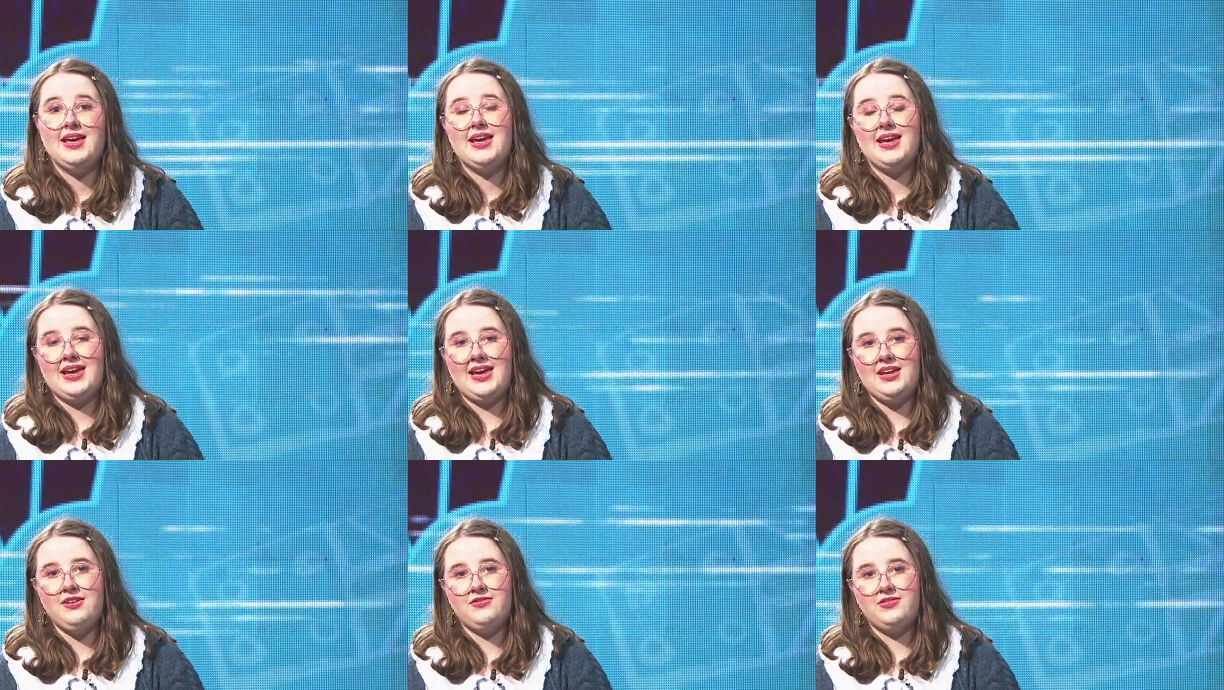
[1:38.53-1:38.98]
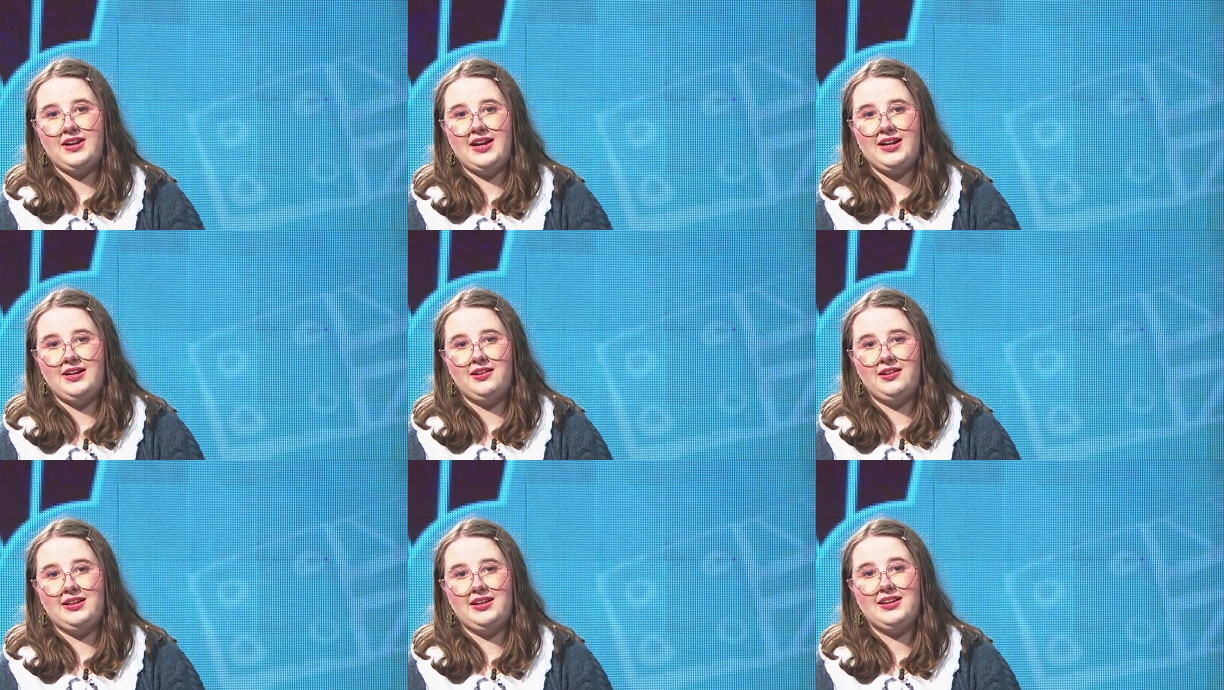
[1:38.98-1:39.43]
And
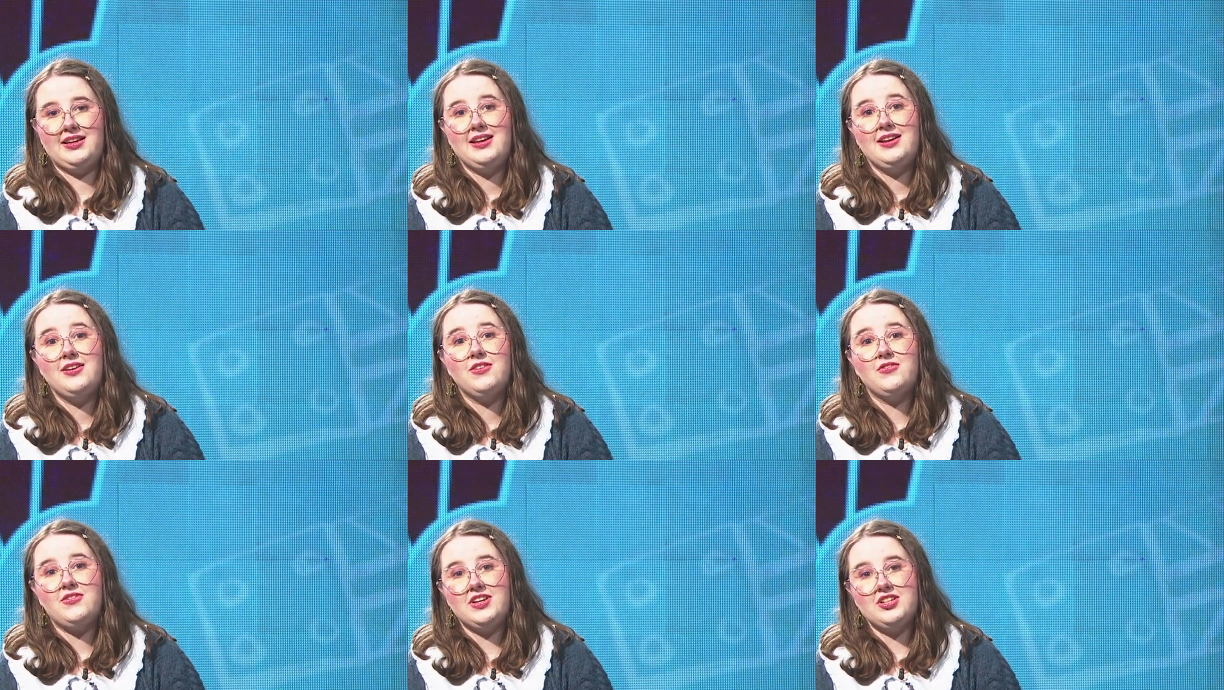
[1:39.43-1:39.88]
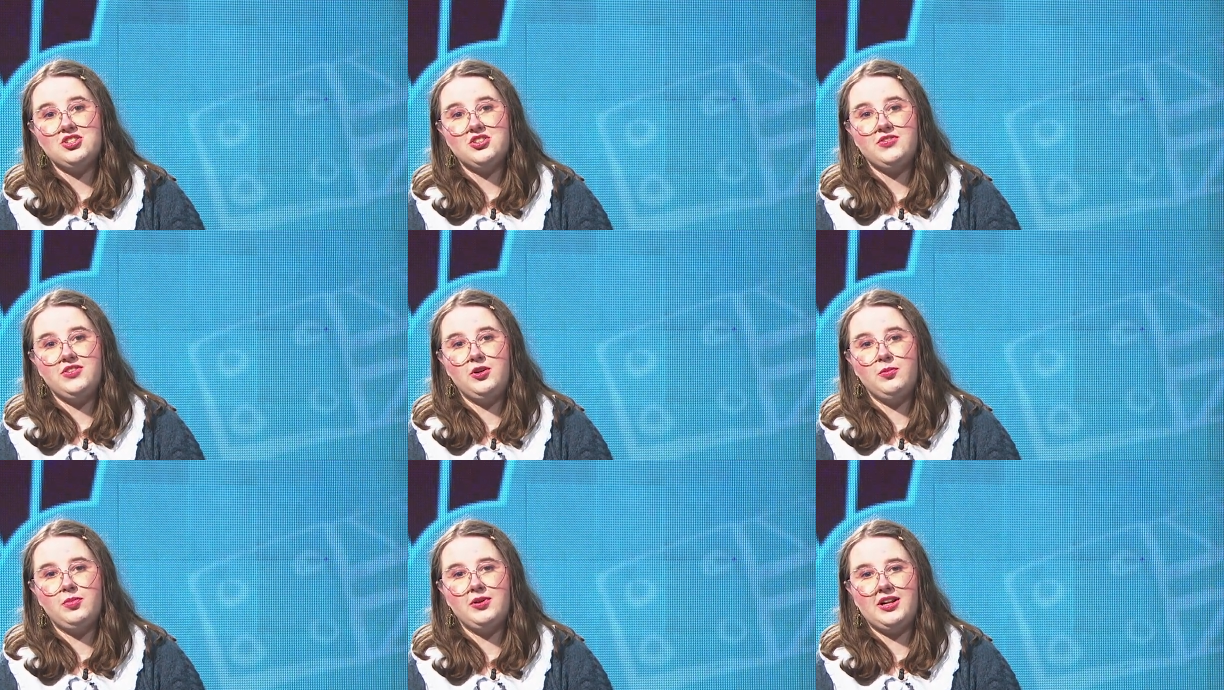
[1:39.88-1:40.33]
finally, feature
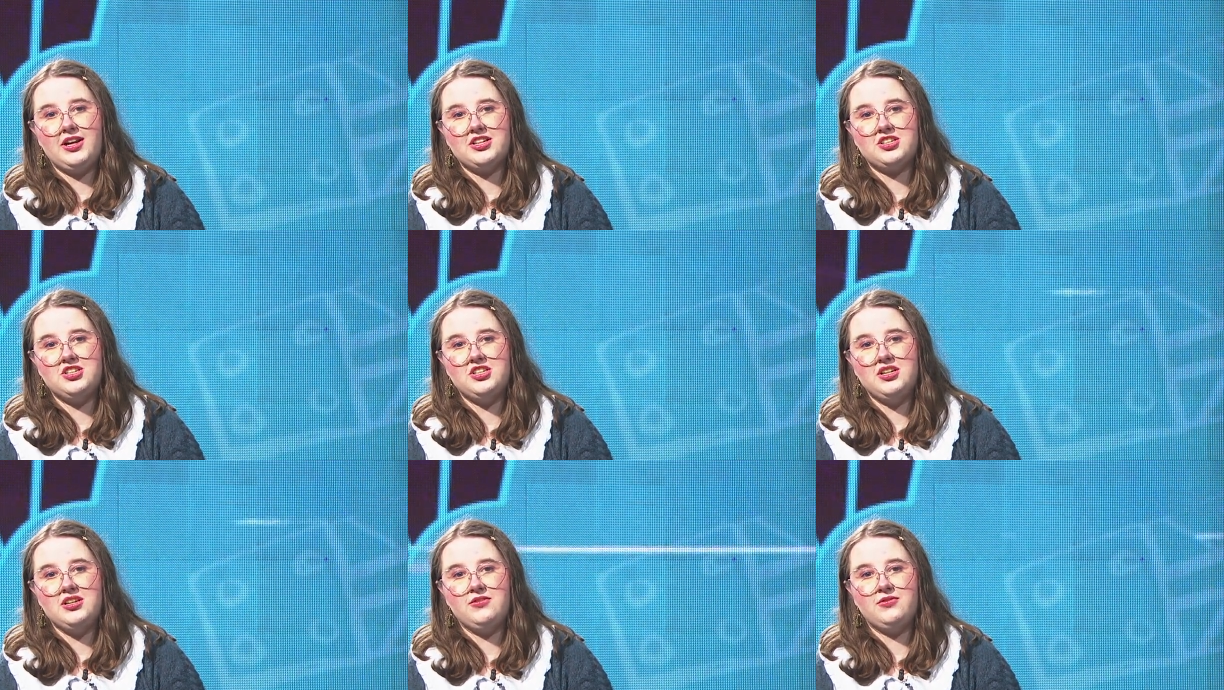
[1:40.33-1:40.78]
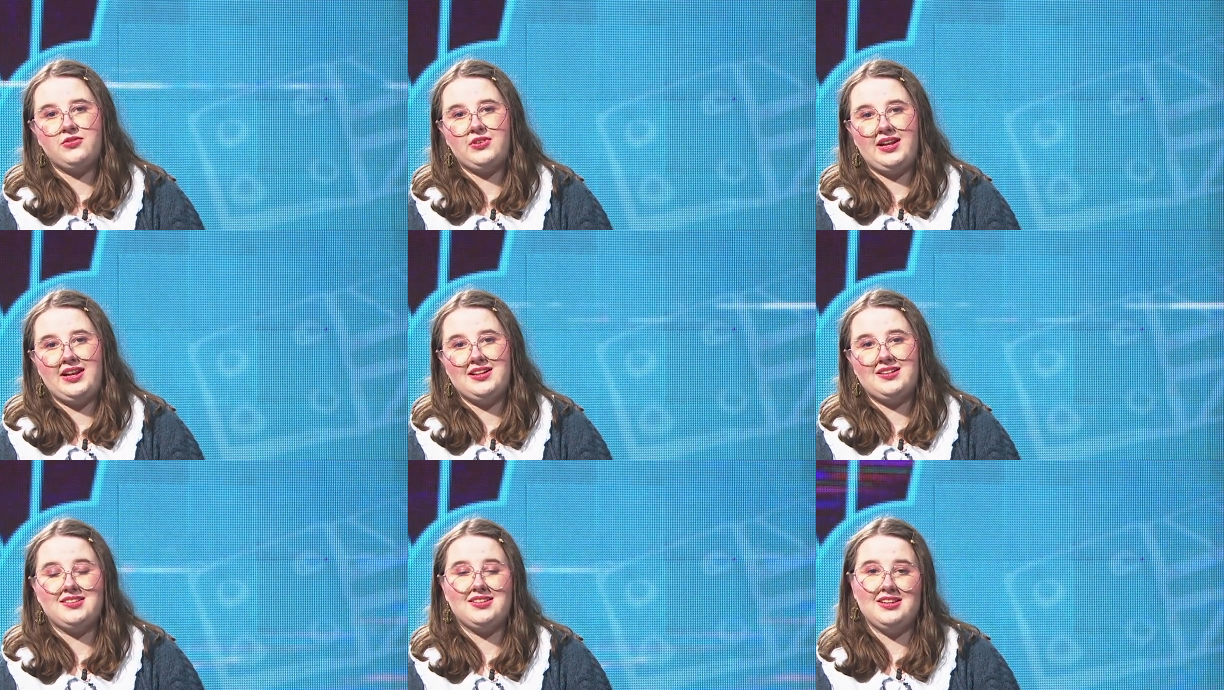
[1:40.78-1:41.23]
film production in
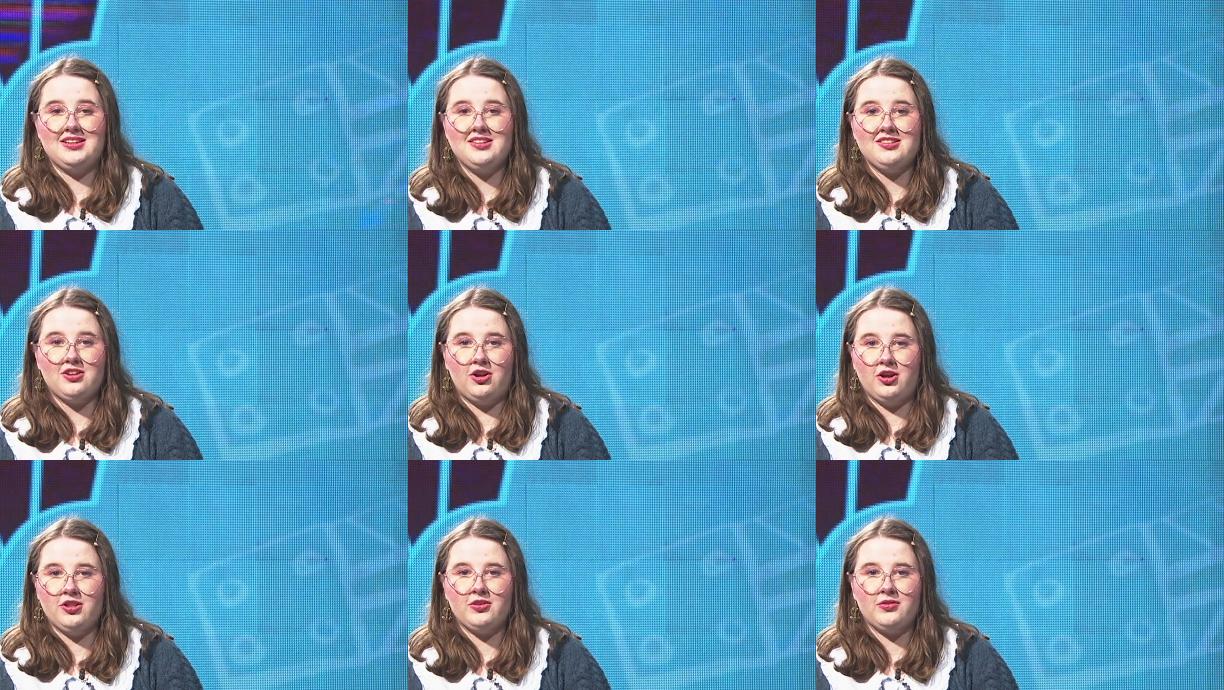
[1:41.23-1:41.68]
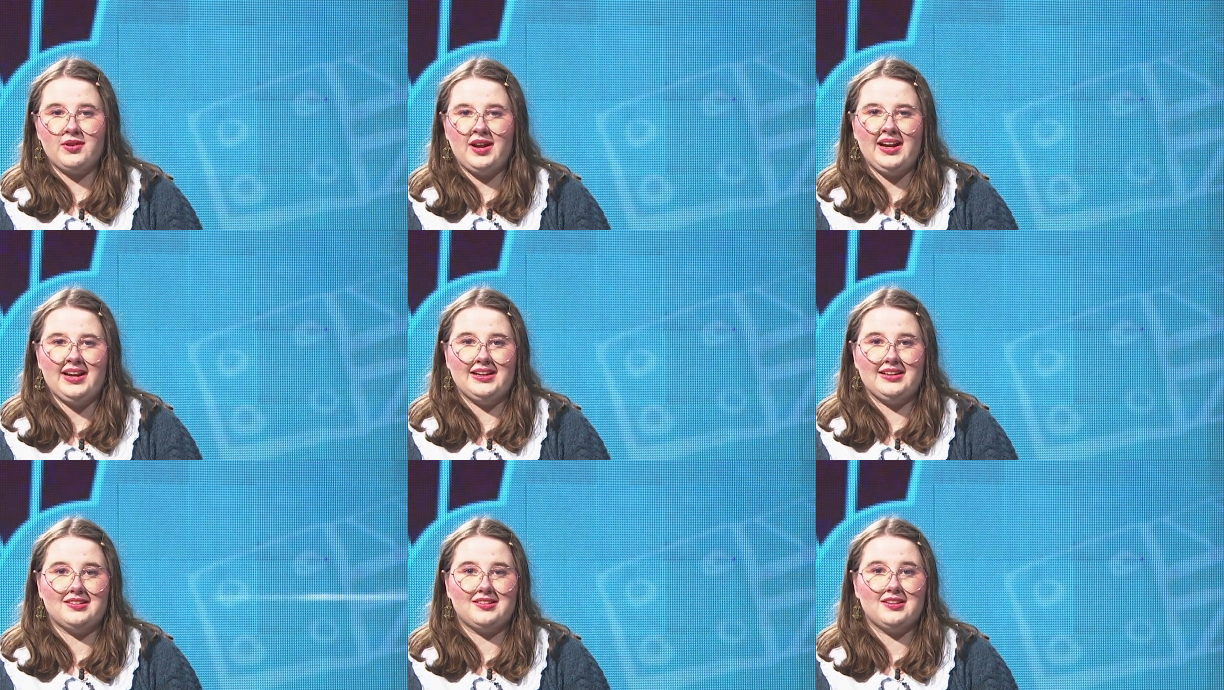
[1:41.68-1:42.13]
France is on the
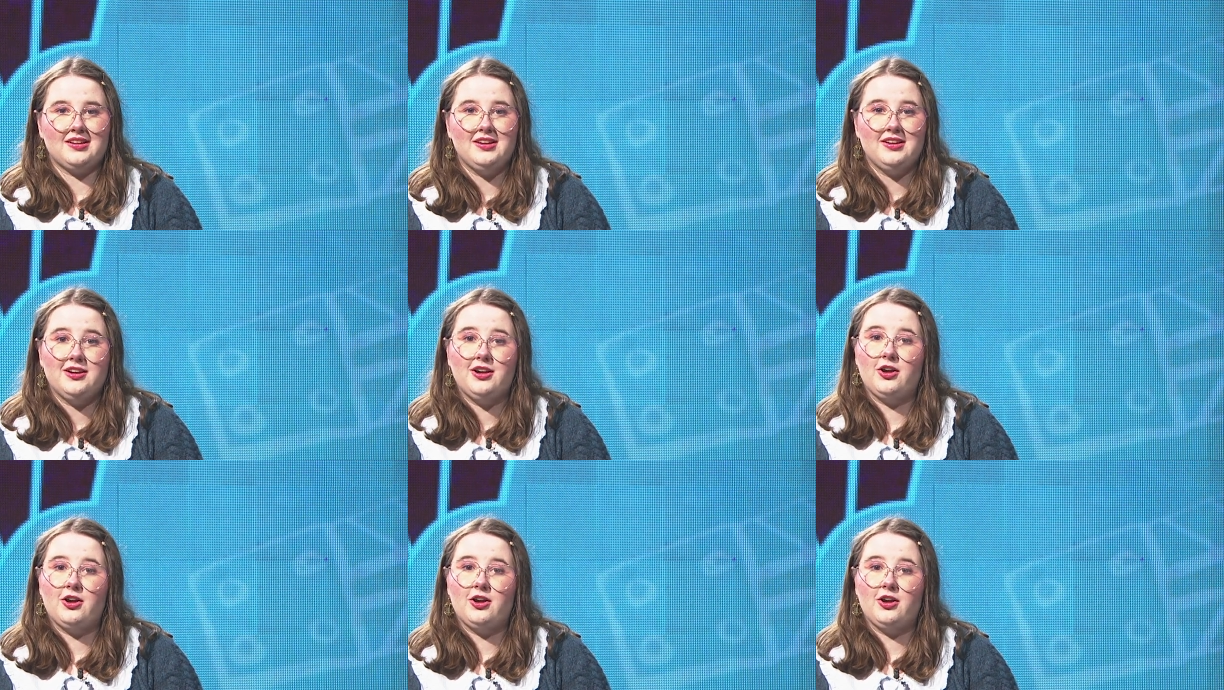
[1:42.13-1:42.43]
rise.